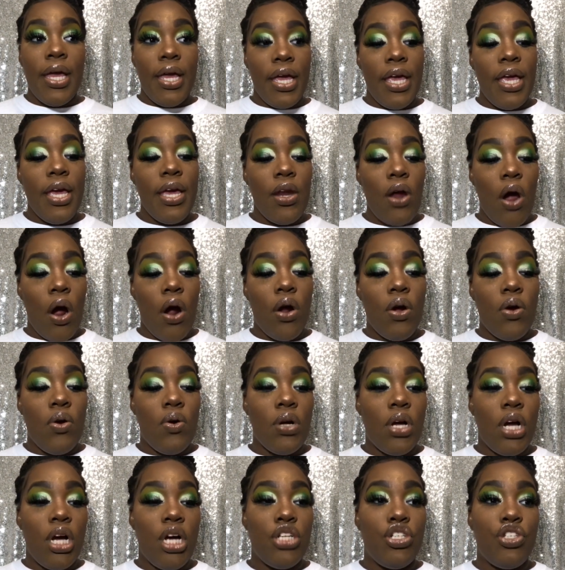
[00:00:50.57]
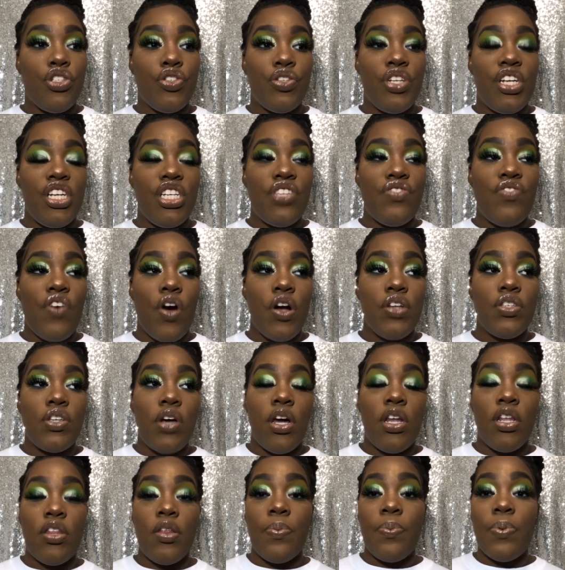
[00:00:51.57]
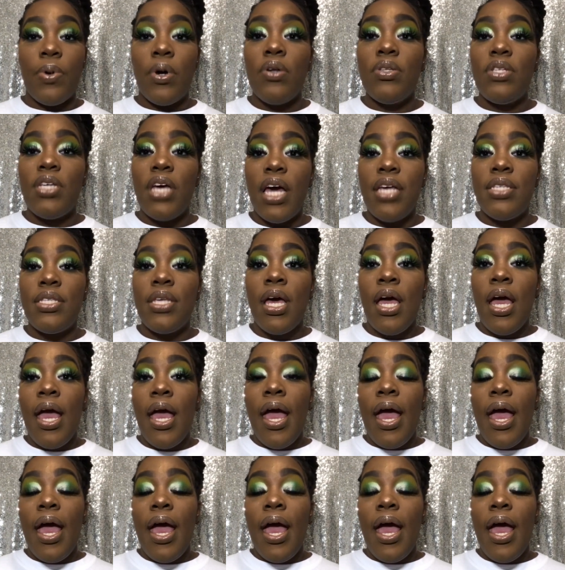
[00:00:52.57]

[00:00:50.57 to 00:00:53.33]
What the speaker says: in our own country as far as all of the protests.